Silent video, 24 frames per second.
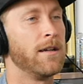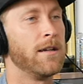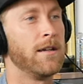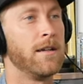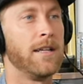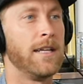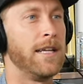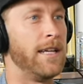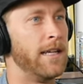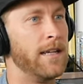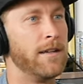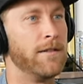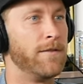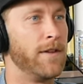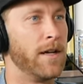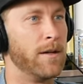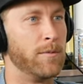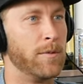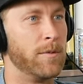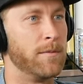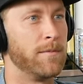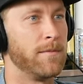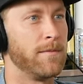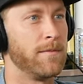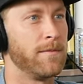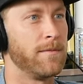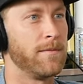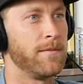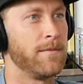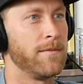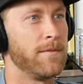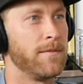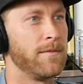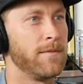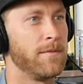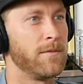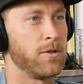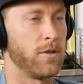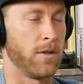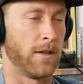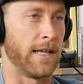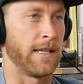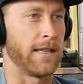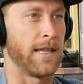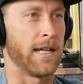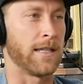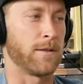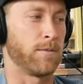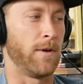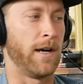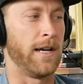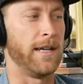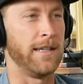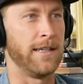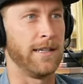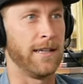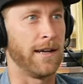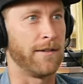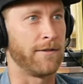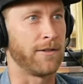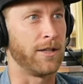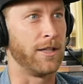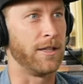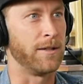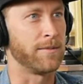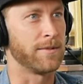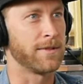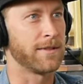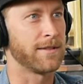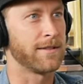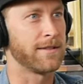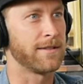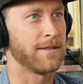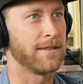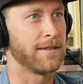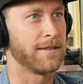he didn't film them. So like, that's why he didn't have clips.